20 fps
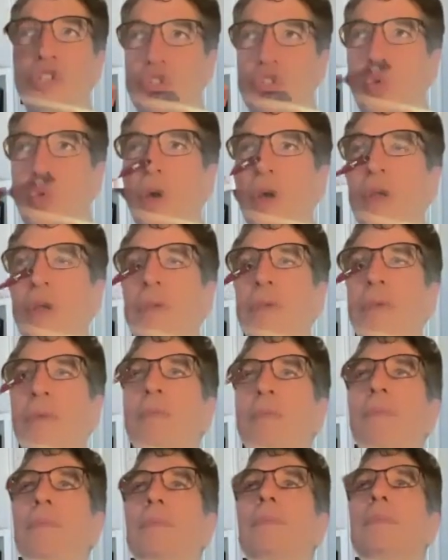Short
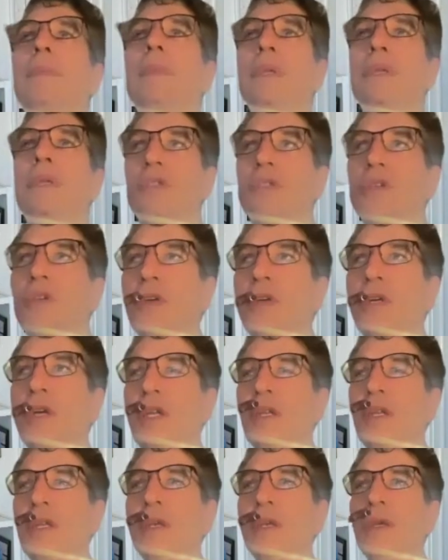is
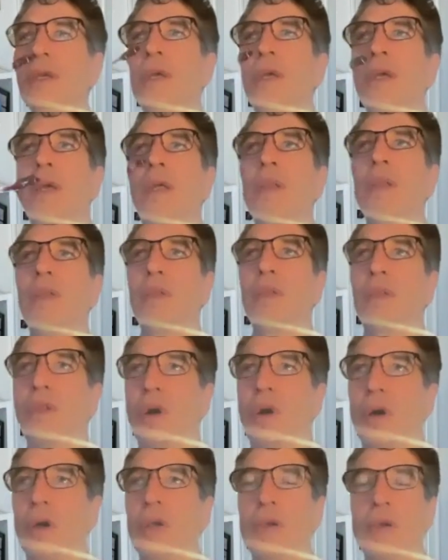good,
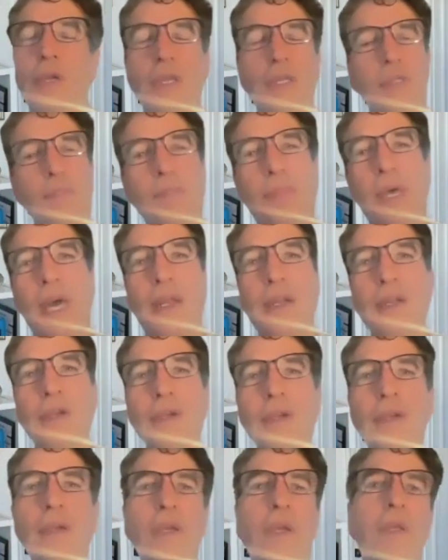longer is
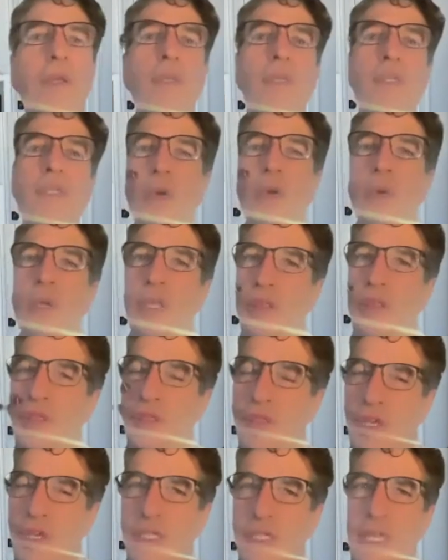better. So in
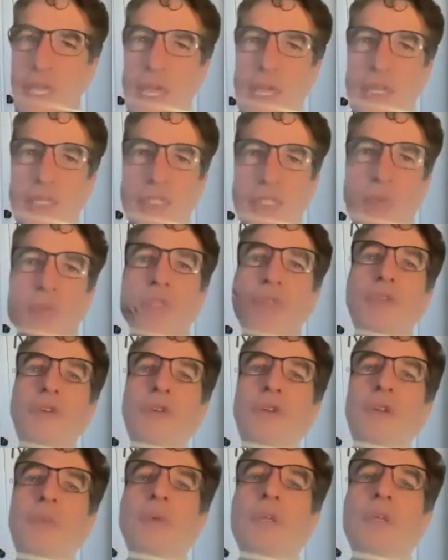this case, it was
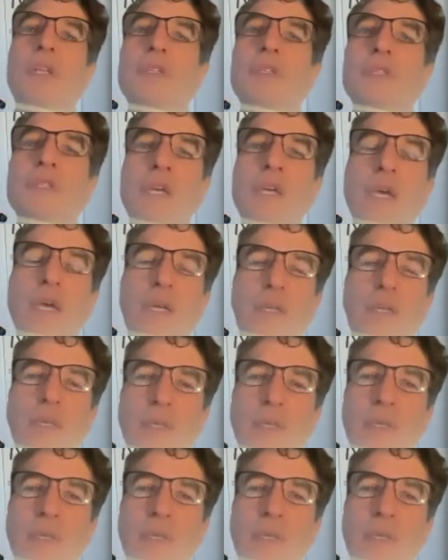30 minutes a day.